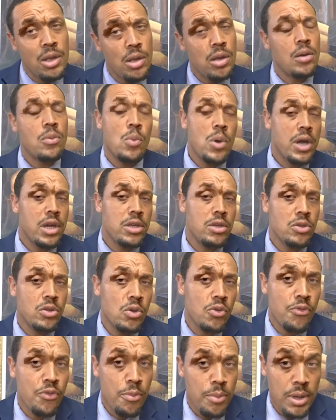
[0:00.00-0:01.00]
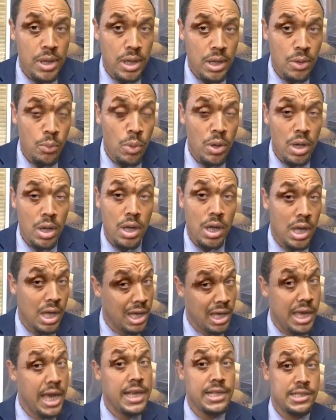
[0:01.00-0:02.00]
what can you do for me in
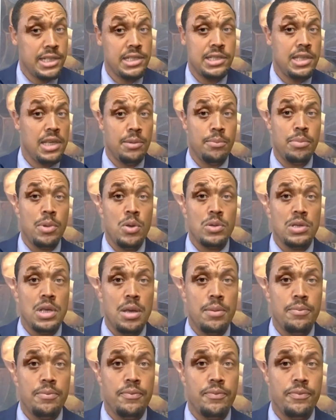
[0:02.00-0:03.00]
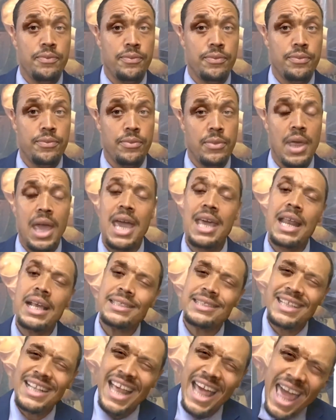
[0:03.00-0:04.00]
case this thing blows up? And that's
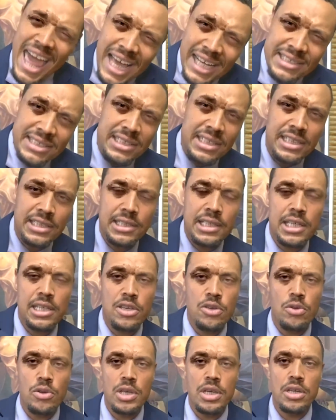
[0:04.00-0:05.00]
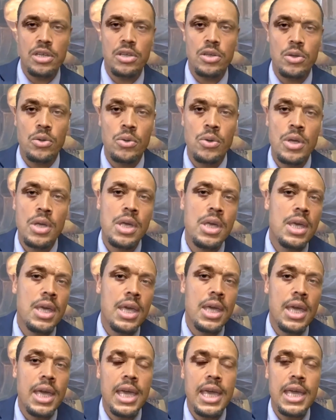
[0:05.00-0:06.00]
an excellent thing you need to do
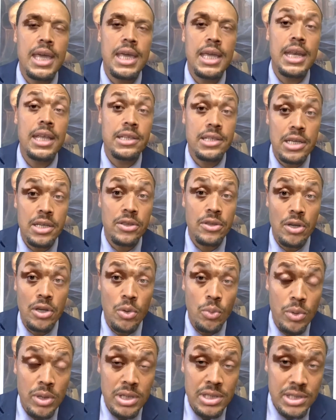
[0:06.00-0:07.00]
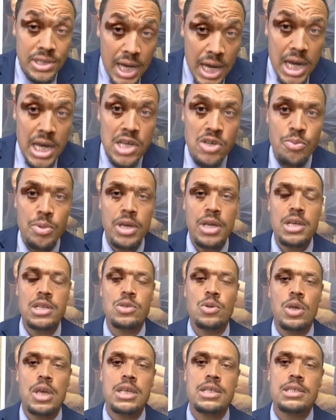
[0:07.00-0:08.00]
in a 1031 exchange because
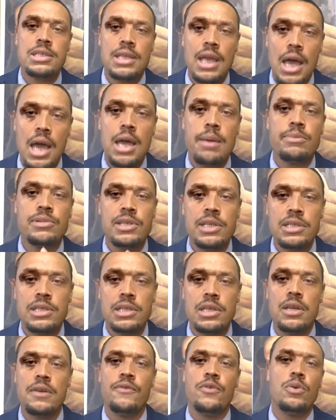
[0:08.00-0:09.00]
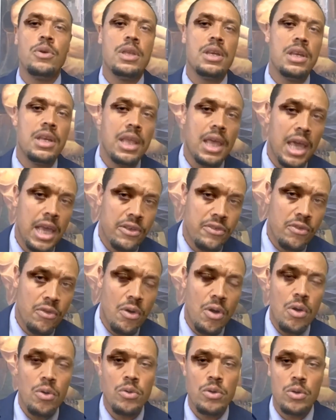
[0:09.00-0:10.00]
it's time sensitive. You get in the
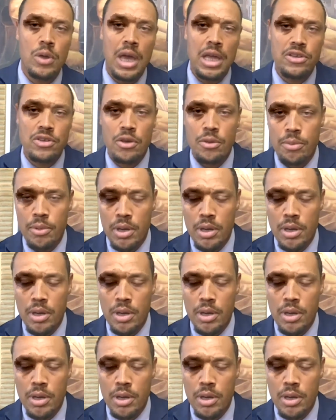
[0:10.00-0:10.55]
escrow, you got your